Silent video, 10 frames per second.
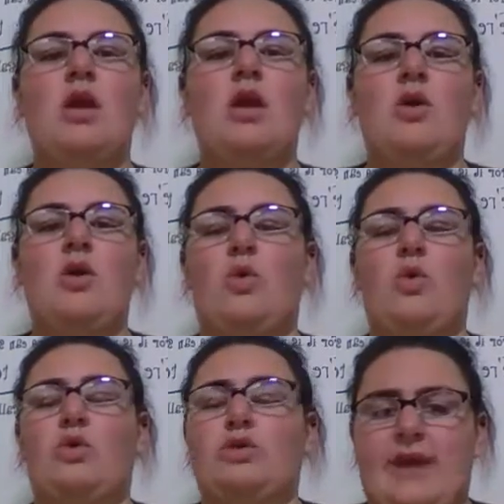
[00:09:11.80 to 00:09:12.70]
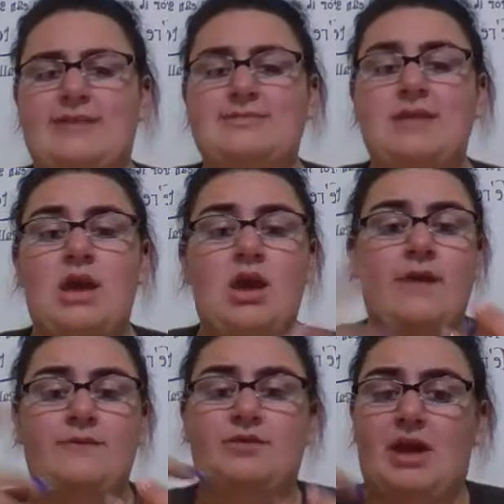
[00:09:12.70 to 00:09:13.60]
or the showcase.
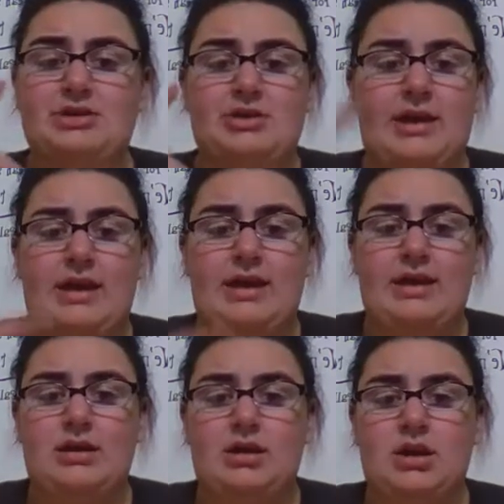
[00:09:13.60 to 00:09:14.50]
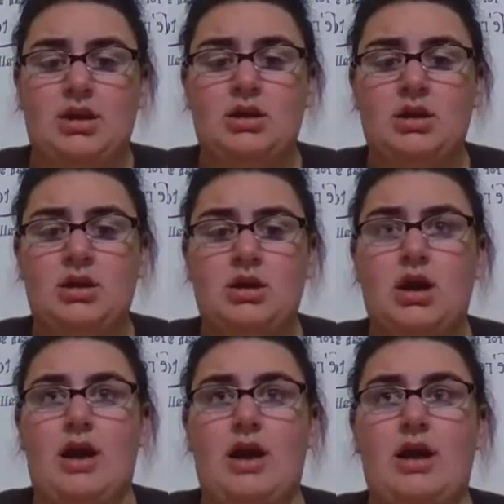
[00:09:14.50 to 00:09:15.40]
If you're entering in
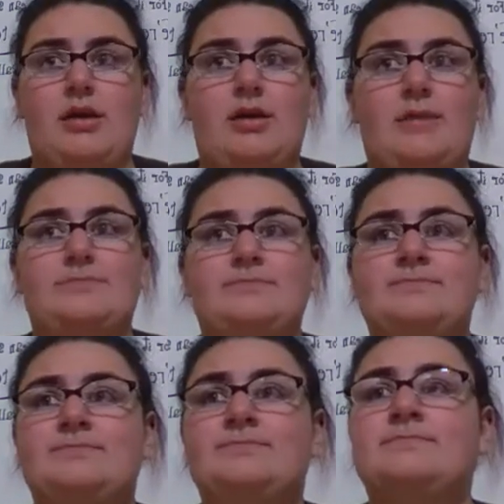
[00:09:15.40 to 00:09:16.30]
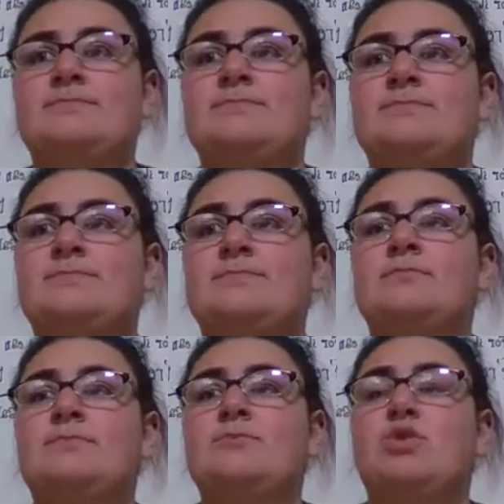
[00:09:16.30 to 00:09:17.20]
your
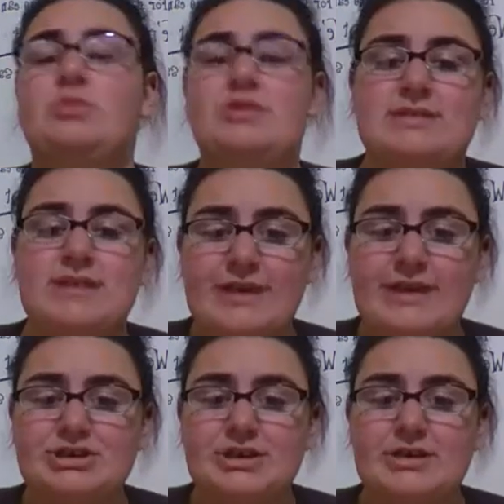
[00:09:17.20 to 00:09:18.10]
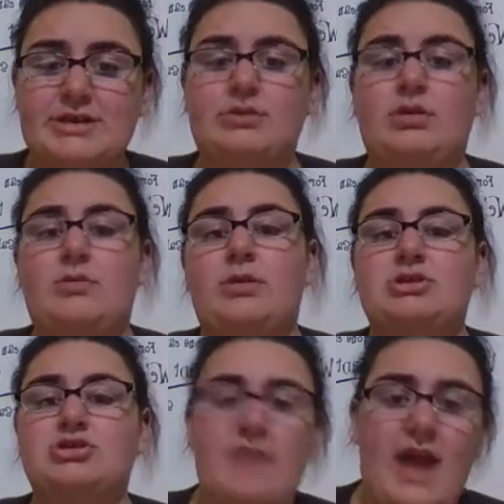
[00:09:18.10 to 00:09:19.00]
presentation, you can put a
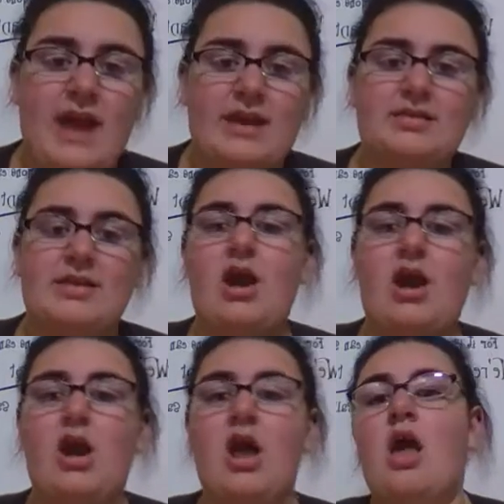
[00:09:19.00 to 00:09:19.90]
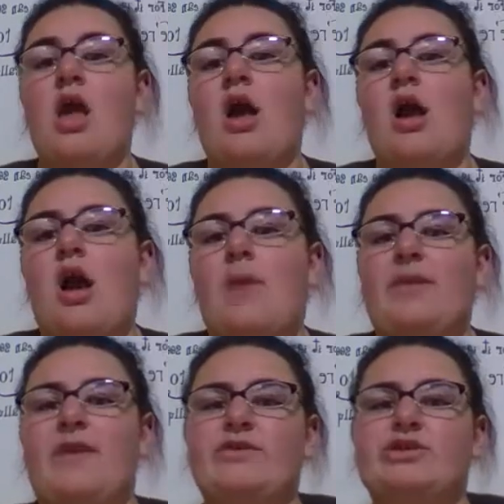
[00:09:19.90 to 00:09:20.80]
picture of that in there.
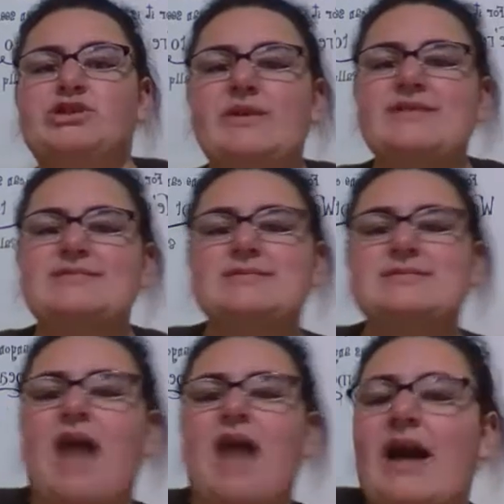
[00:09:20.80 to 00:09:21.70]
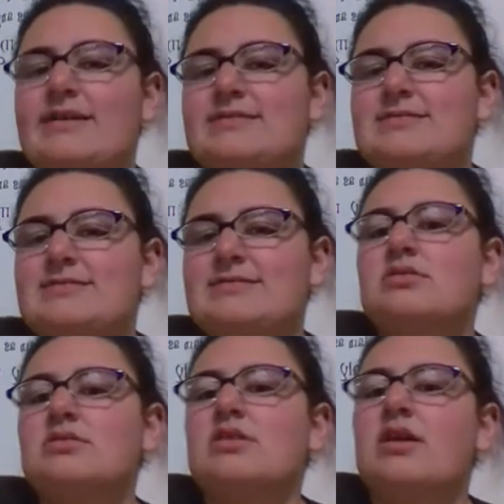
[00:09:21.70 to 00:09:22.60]
If you're doing slides,
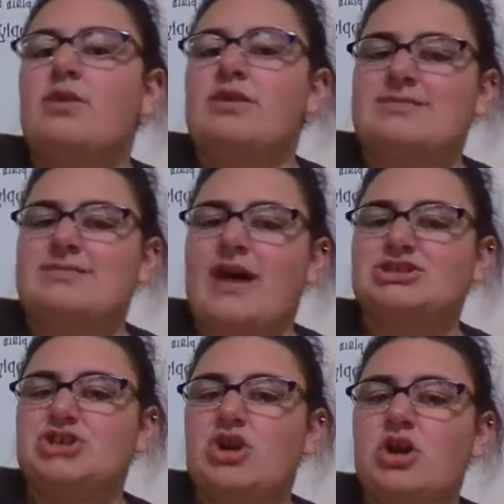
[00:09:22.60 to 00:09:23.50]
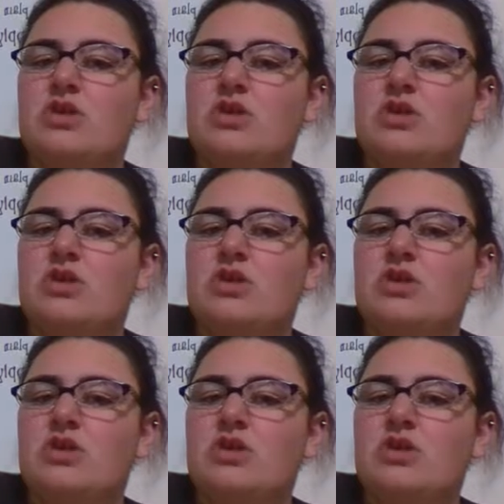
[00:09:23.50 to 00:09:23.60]
if you had a slideshow,